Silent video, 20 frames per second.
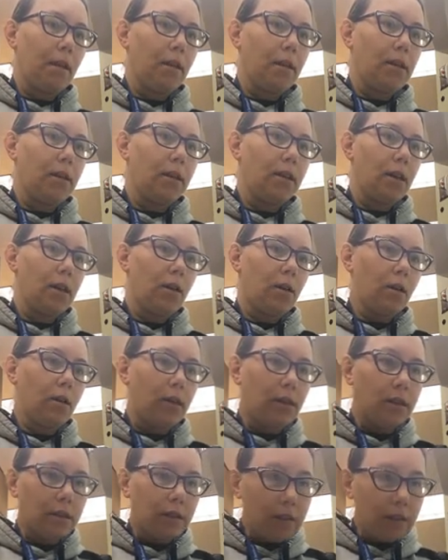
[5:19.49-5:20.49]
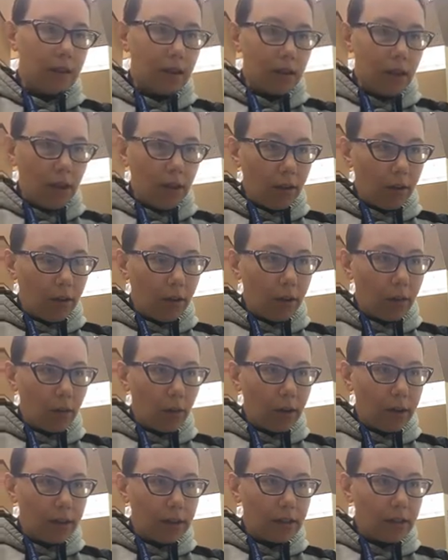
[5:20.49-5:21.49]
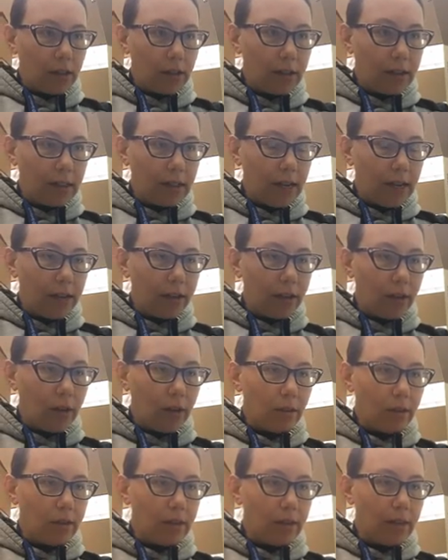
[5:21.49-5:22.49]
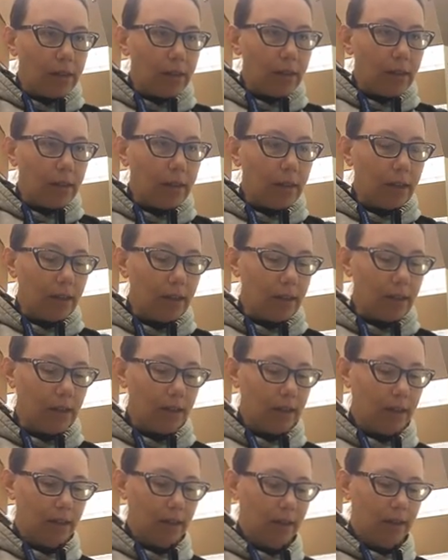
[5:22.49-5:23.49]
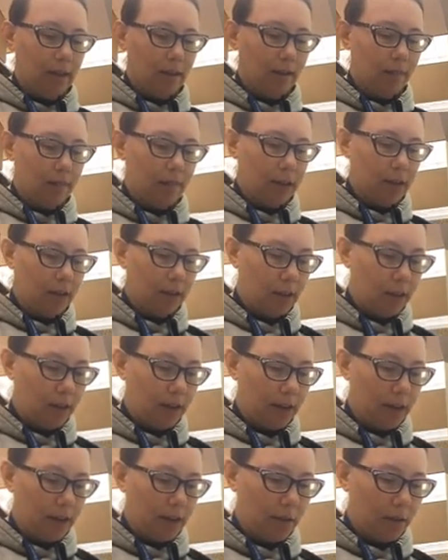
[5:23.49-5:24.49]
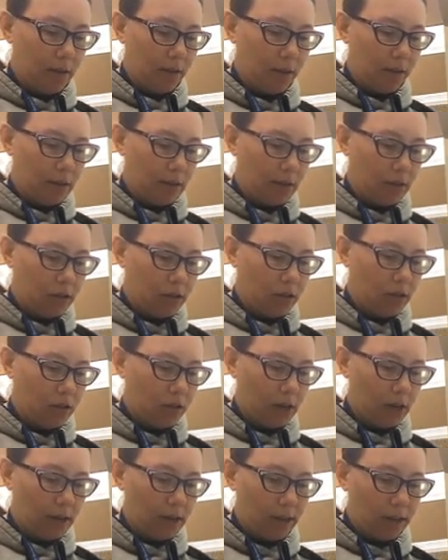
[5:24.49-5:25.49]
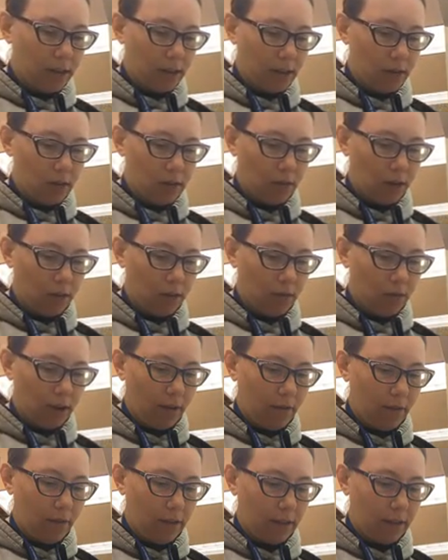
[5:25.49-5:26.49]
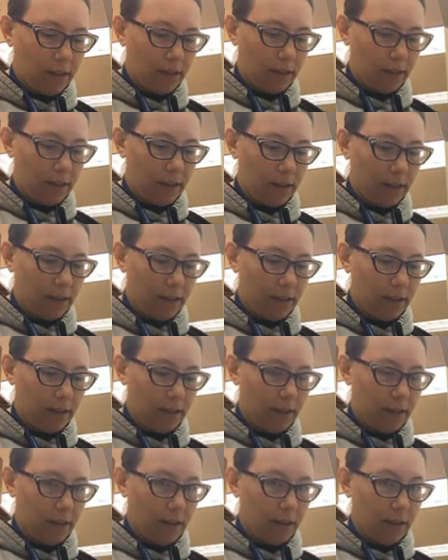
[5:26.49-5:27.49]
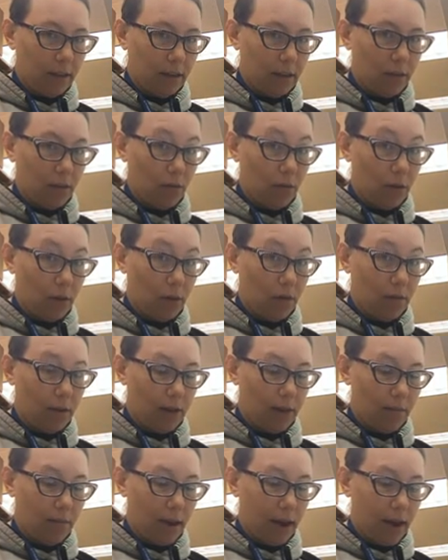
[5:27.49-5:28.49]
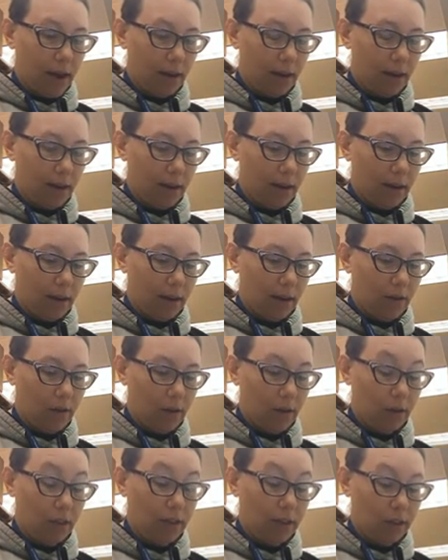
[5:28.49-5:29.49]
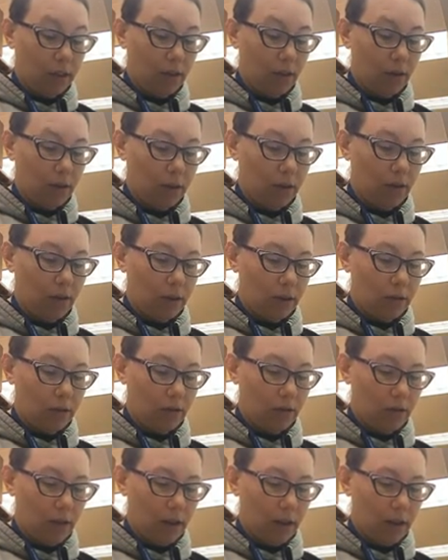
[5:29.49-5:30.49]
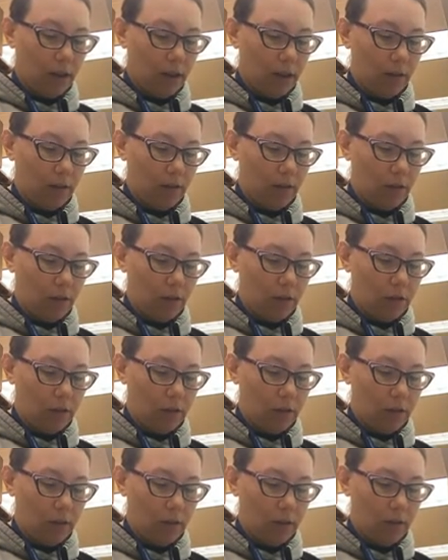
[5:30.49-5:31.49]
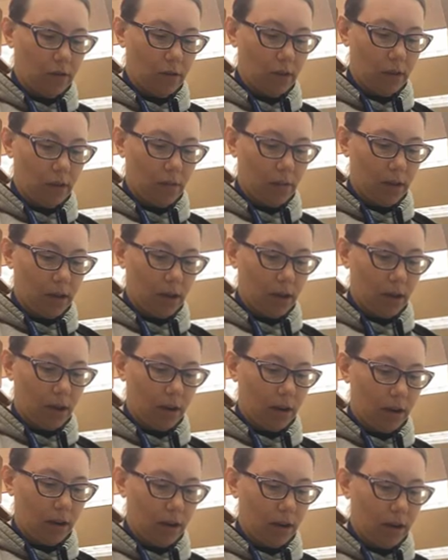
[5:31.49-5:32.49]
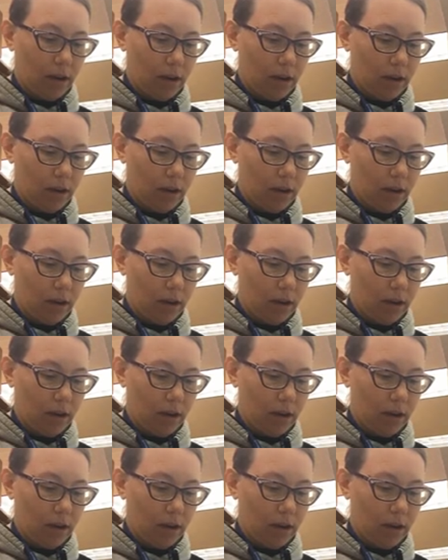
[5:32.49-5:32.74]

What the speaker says: So this is another good one to just take notes. Make sure you keep everything straight so that you can reference it when you get back, when you get to your unknown and do it, if you choose to do another blood auger.